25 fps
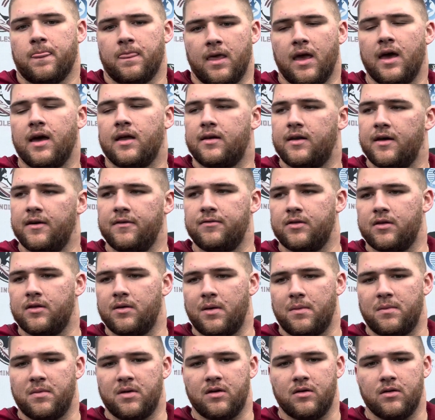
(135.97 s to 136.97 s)
Yeah,
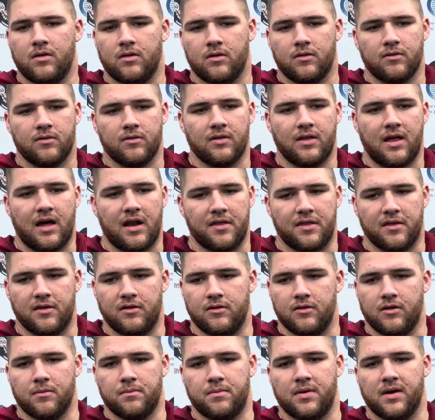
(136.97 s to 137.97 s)
definitely. There's a lot of things
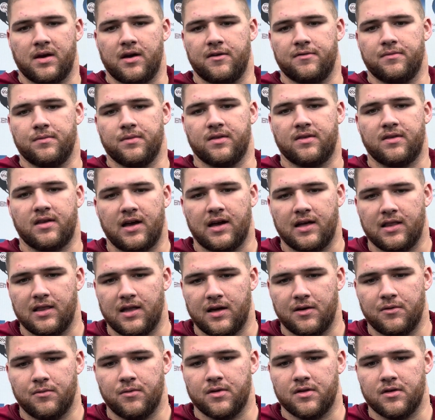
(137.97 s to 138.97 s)
you can pick up from the
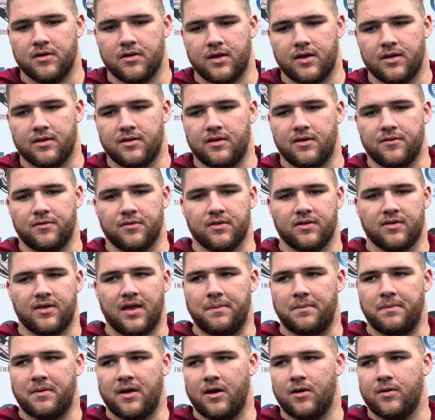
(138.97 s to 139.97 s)
sideline, whether that's different
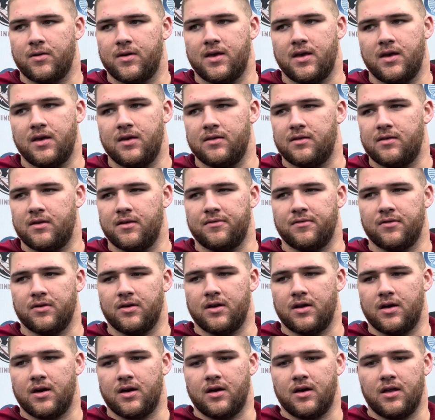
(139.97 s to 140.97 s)
snap count keys,
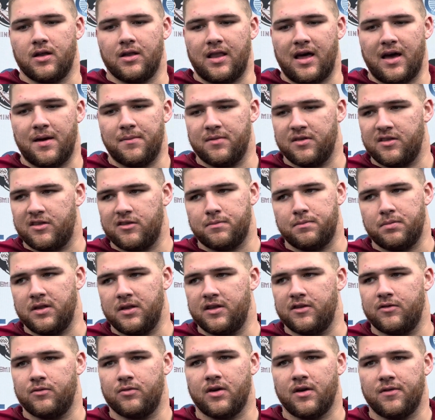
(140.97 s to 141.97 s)
different alignment
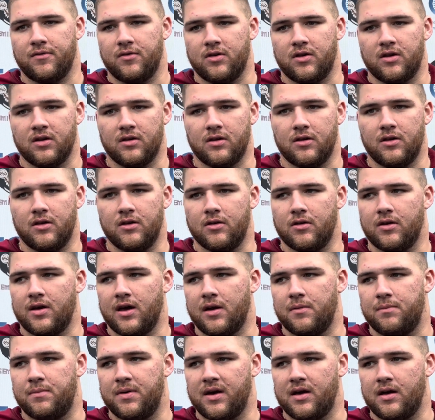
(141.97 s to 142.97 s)
splits, whatever you can,
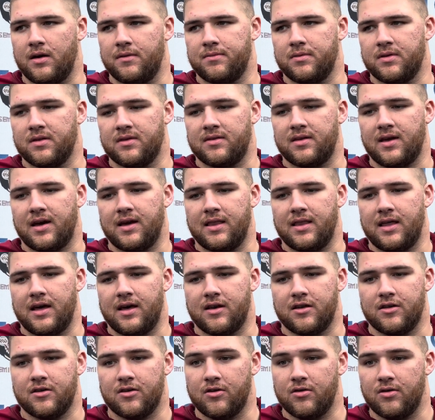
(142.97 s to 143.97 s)
pick up on the
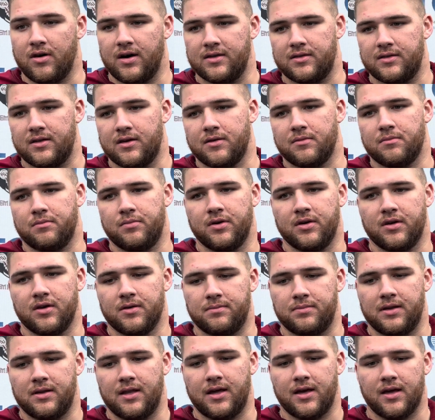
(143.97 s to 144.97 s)
sideline. You go out there and put into
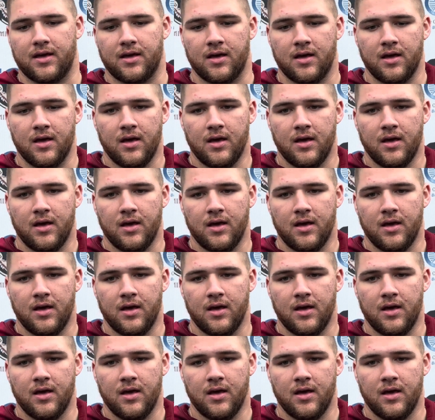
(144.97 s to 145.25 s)
play.